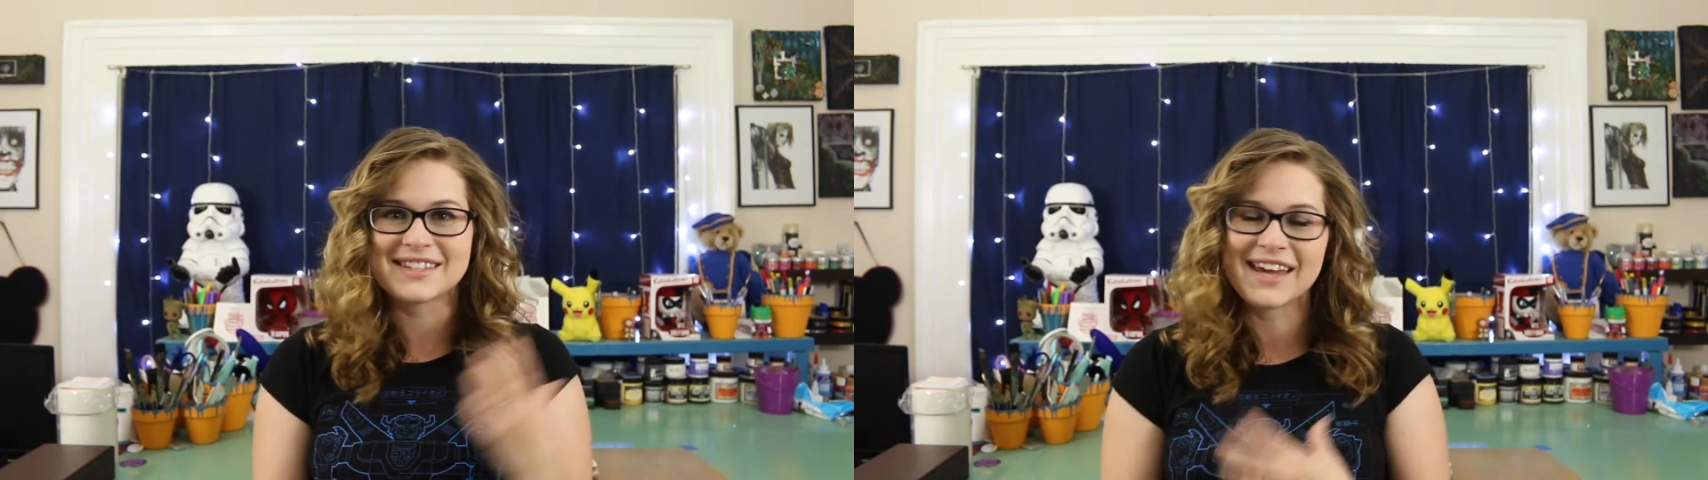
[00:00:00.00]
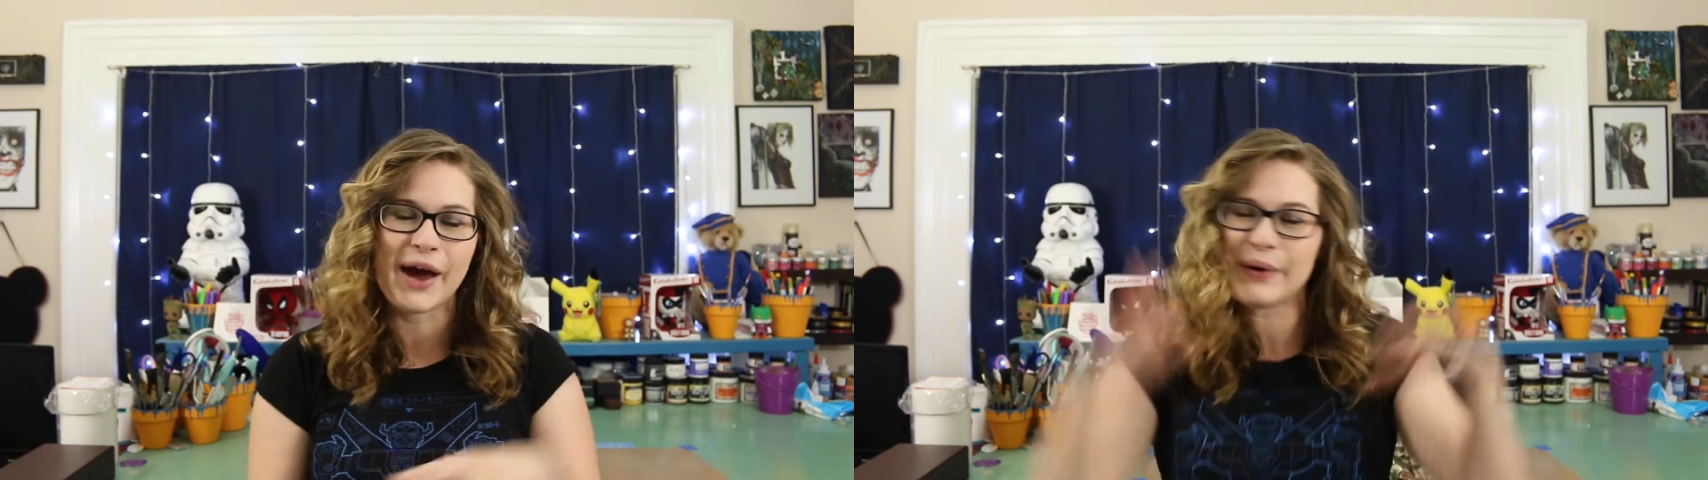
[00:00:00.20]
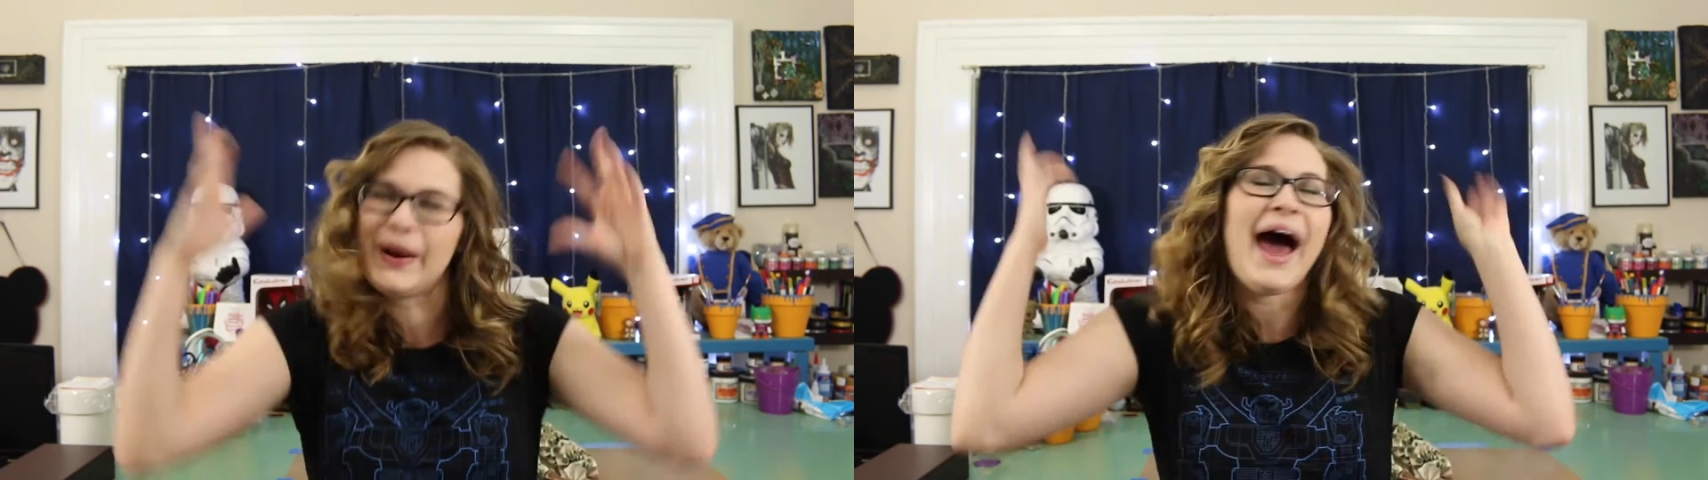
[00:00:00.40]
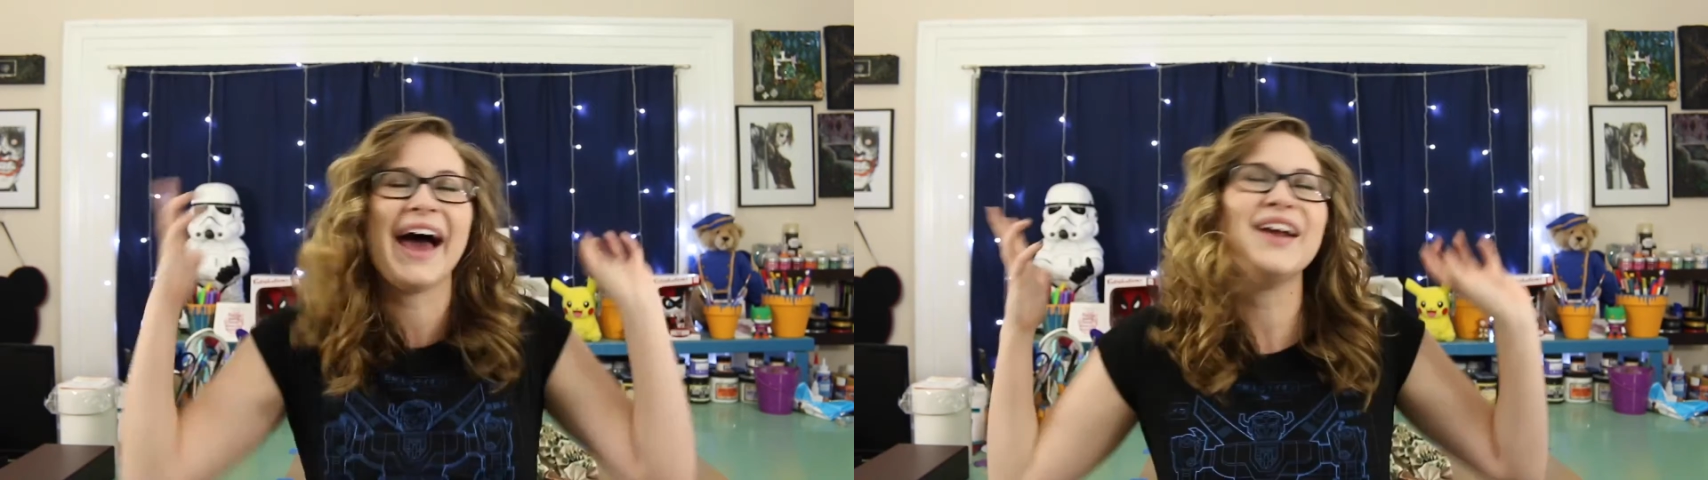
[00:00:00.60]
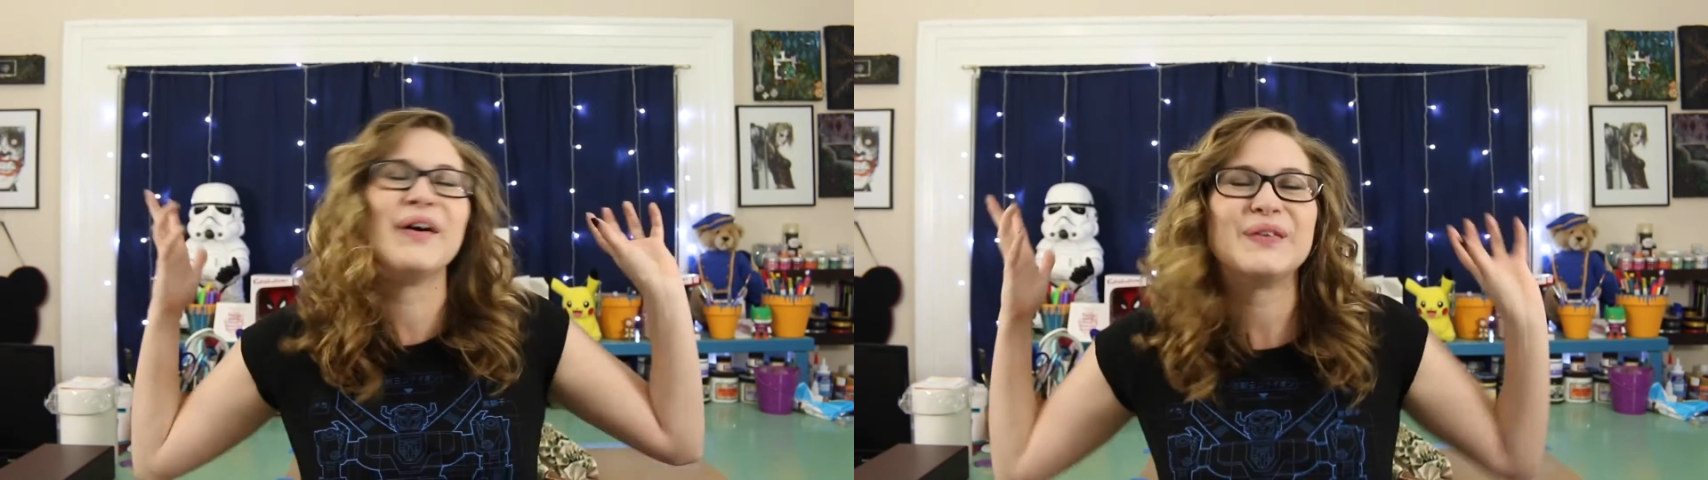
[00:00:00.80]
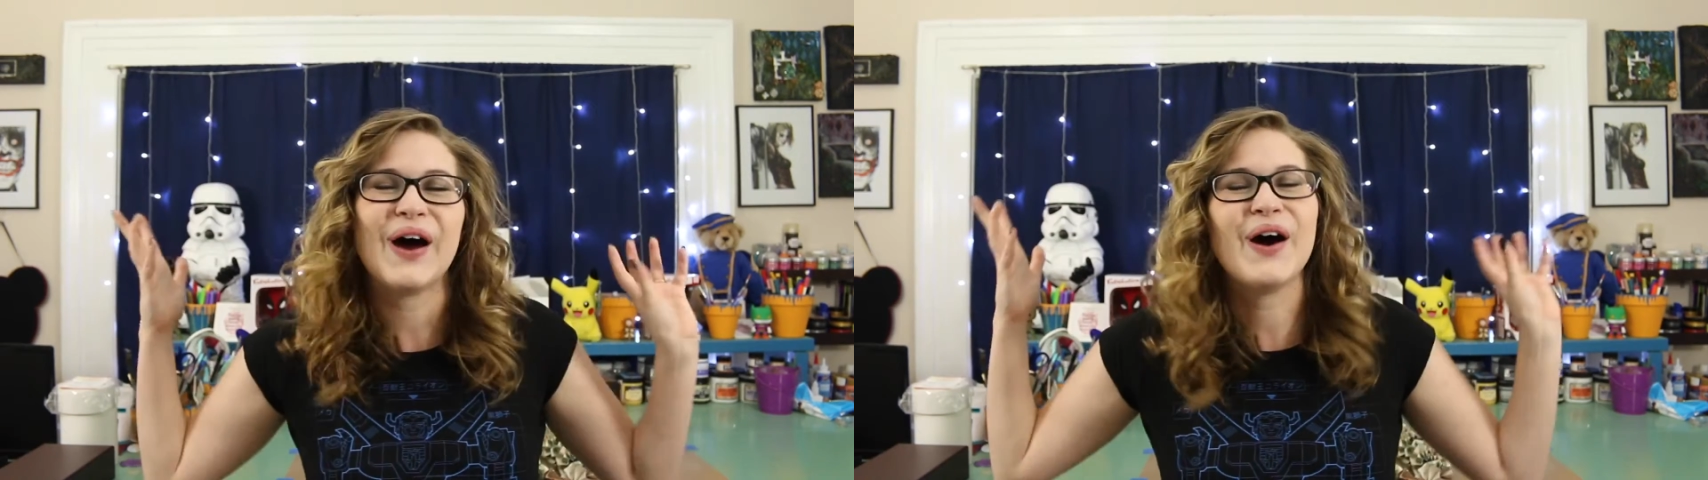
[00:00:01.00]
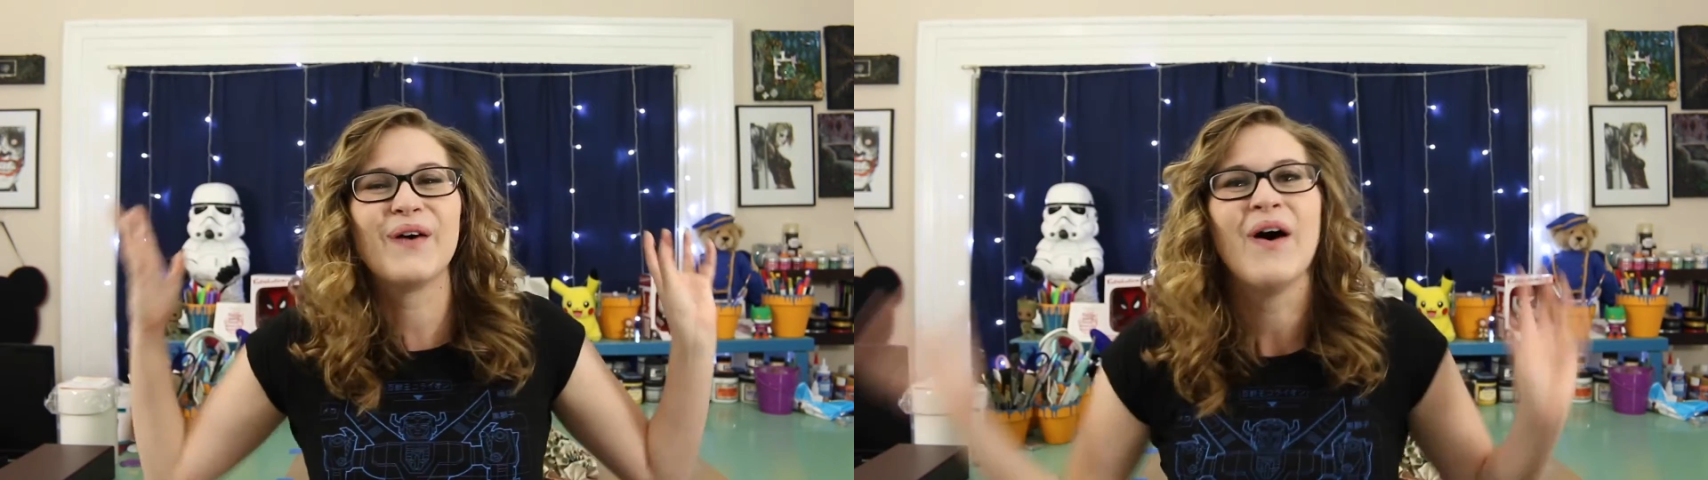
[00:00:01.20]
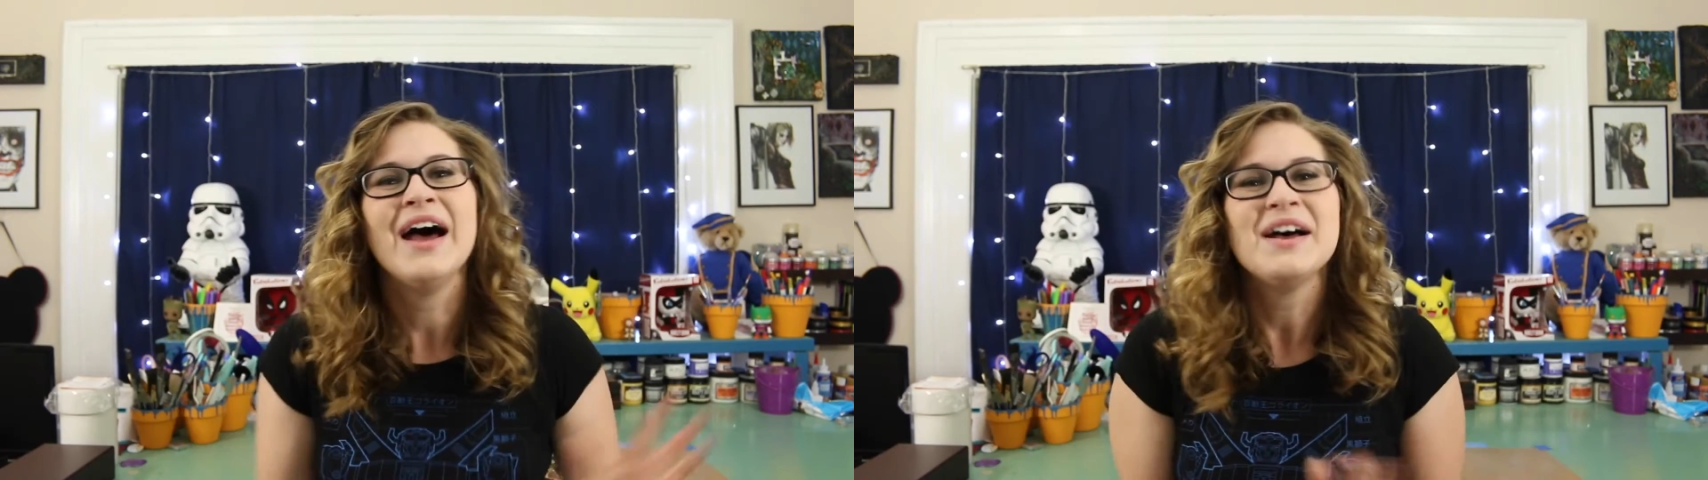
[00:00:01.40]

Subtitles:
account. I don't know,